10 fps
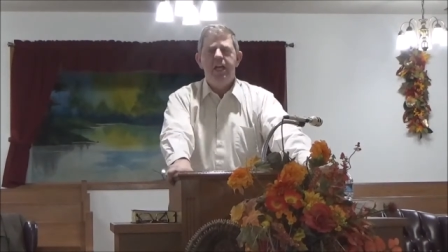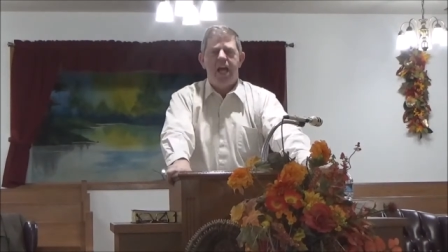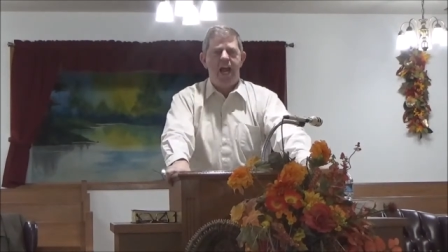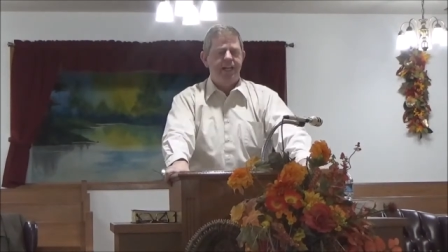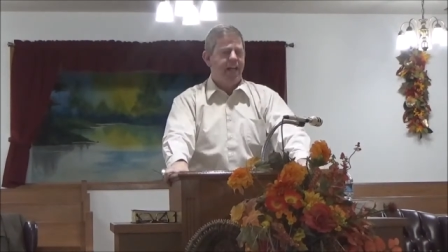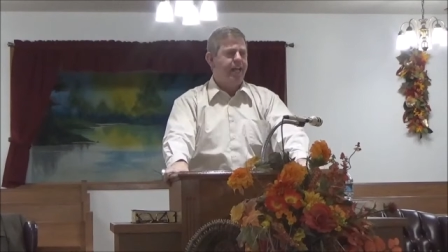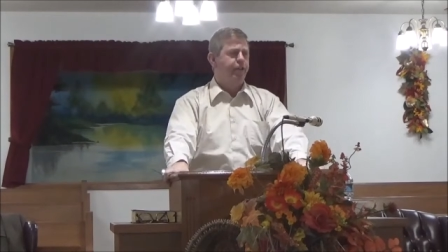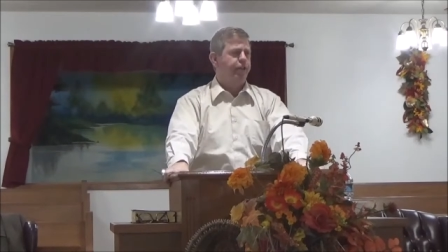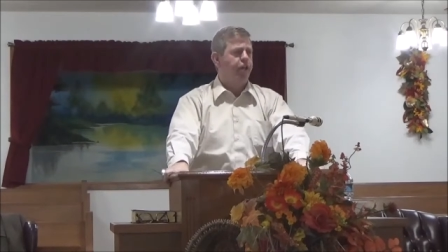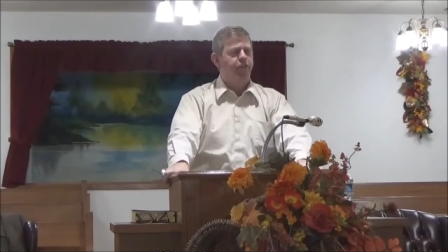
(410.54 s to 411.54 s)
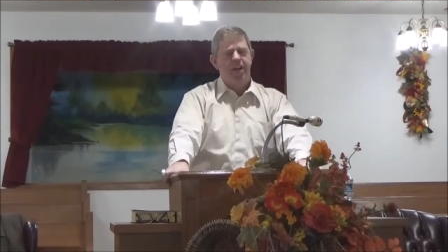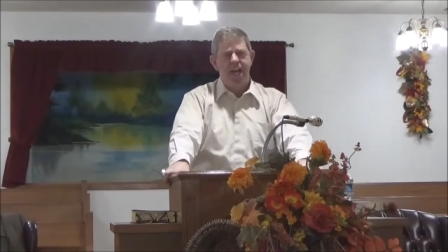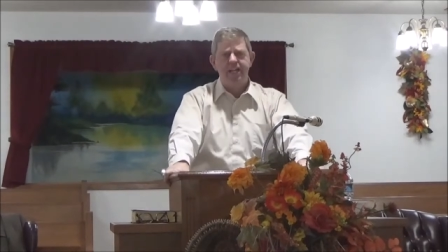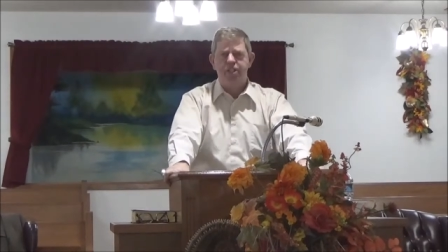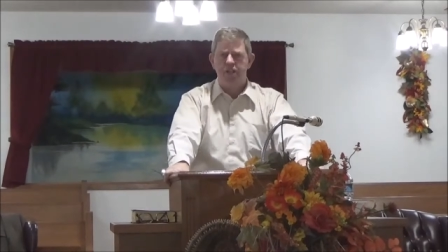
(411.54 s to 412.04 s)
And neither could the
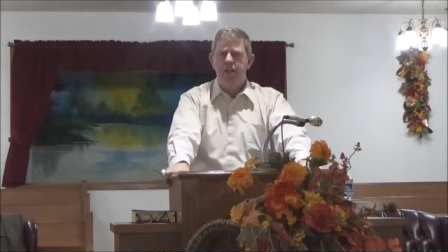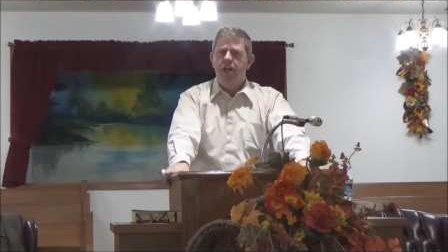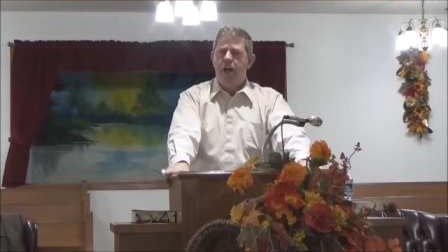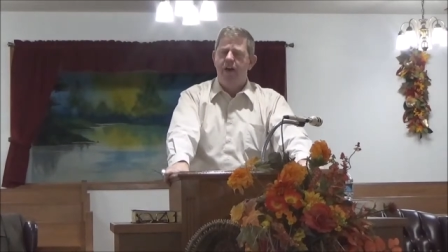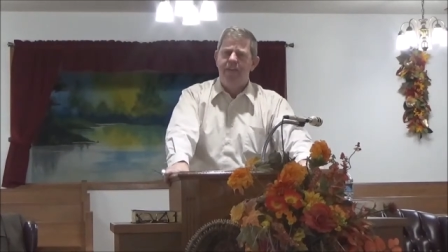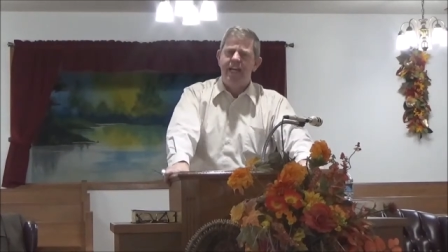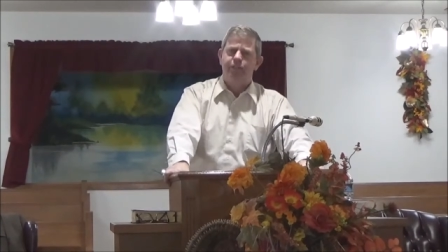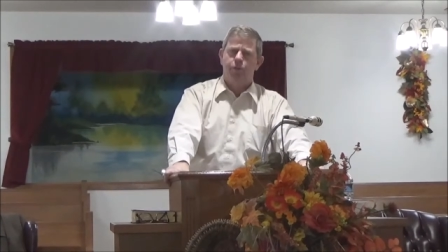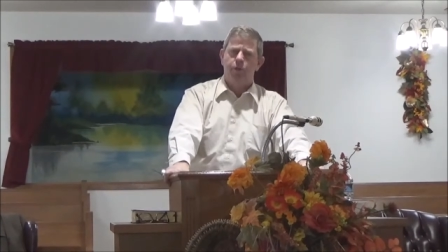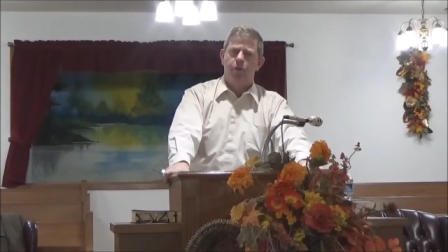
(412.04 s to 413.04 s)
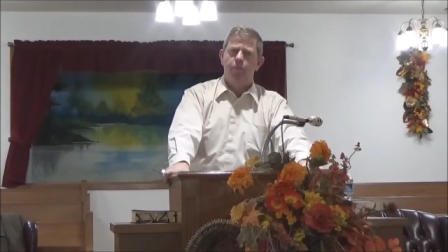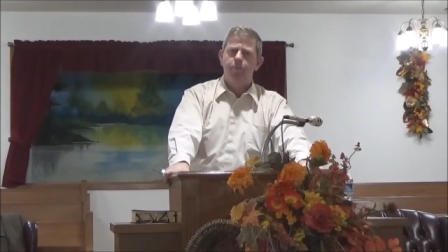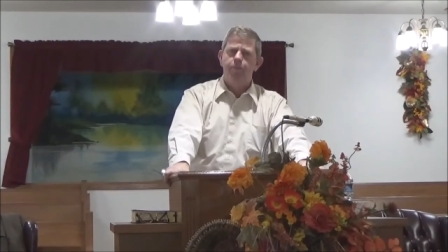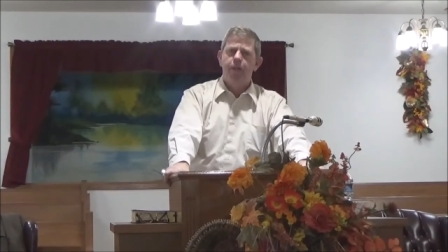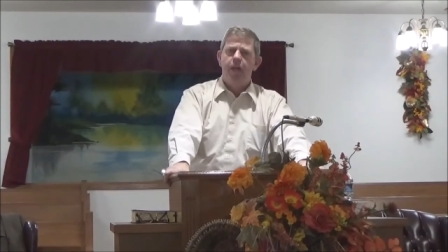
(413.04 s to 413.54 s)
nation of Israel,
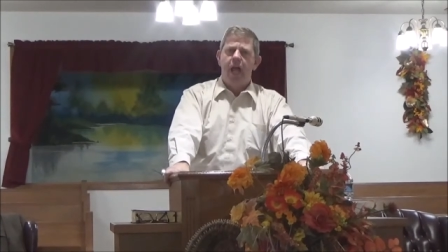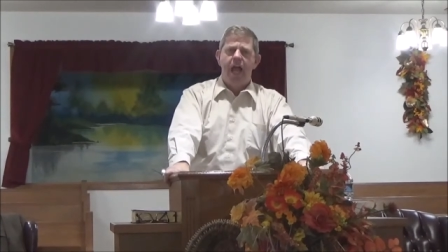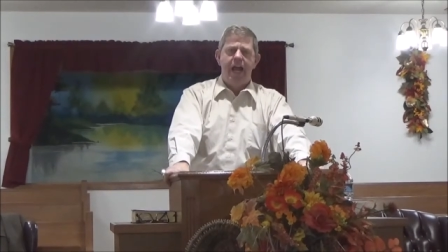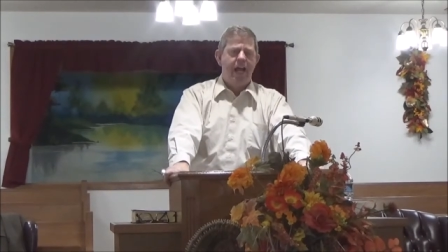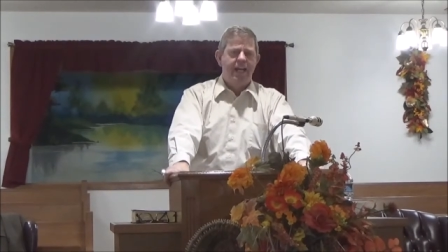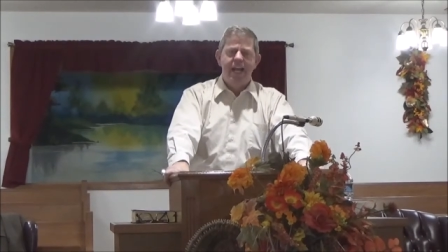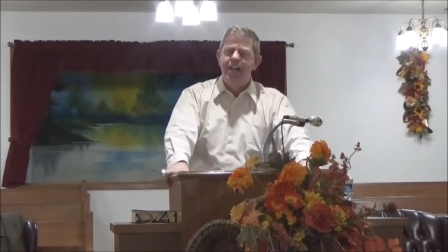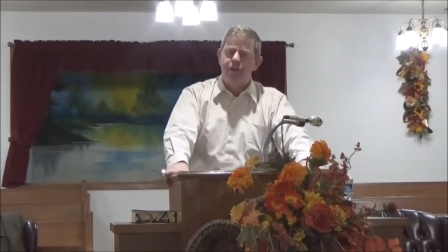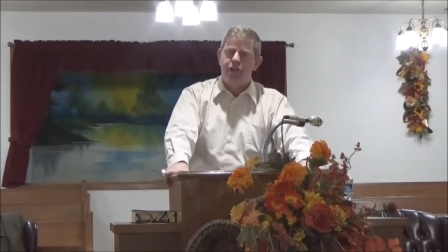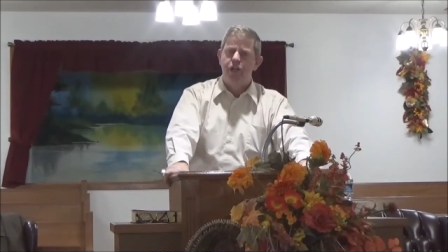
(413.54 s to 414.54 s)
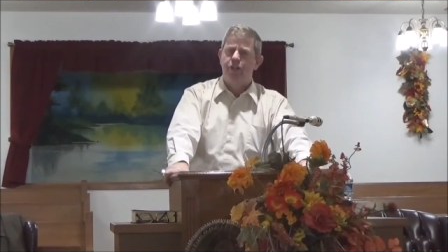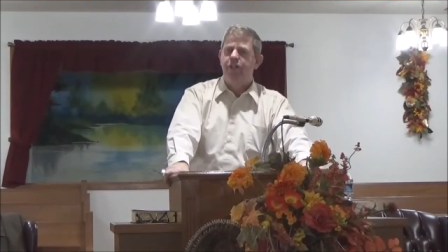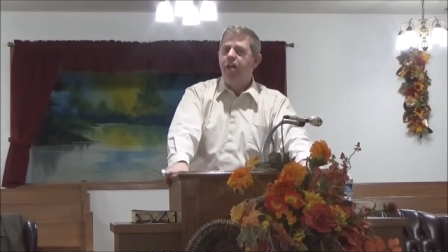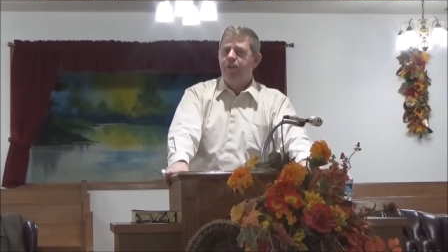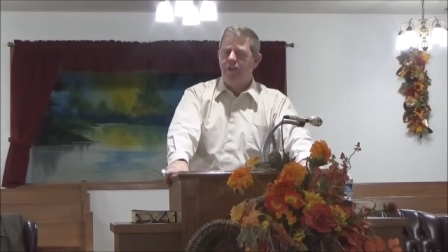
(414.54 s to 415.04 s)
and, and neither
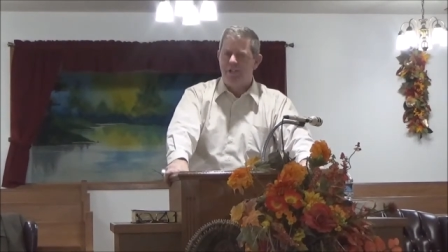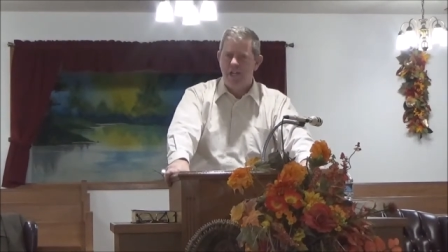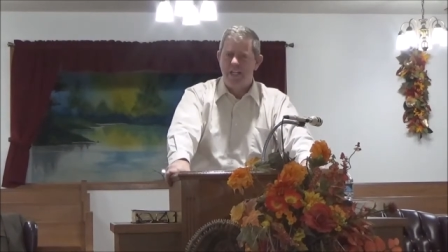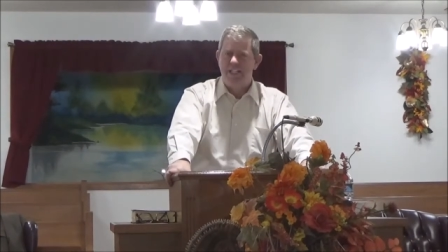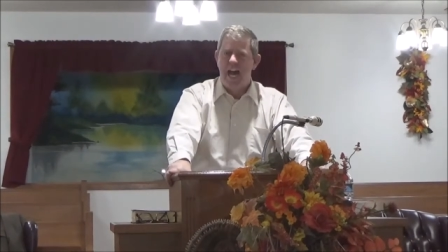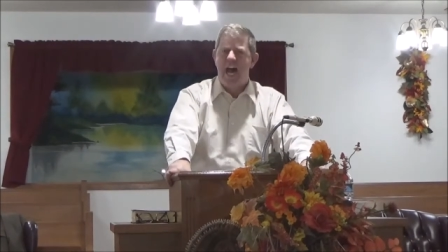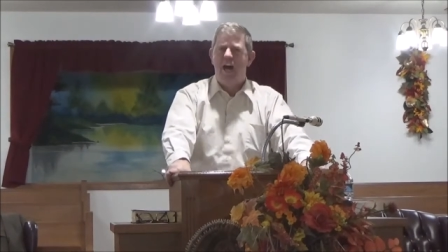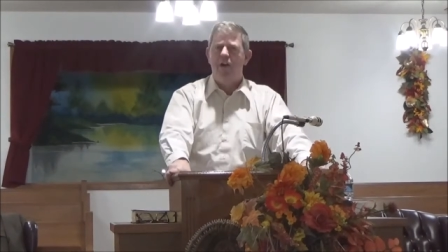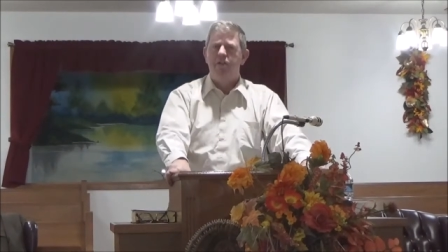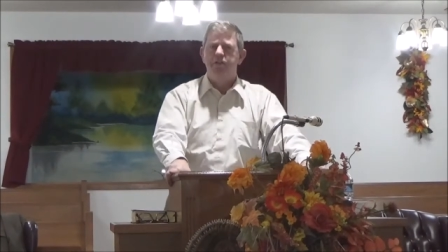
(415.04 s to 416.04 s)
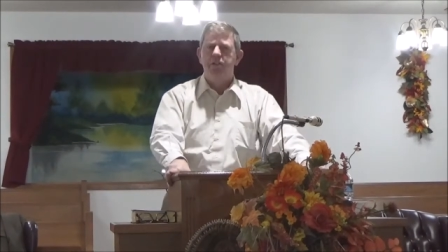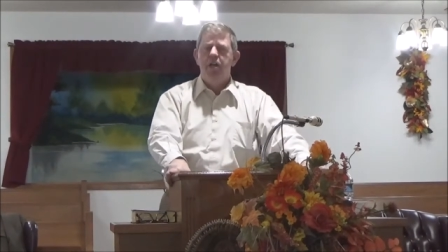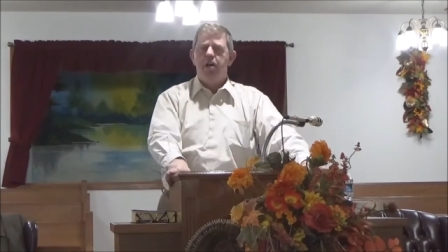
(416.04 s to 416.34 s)
could the Gentiles.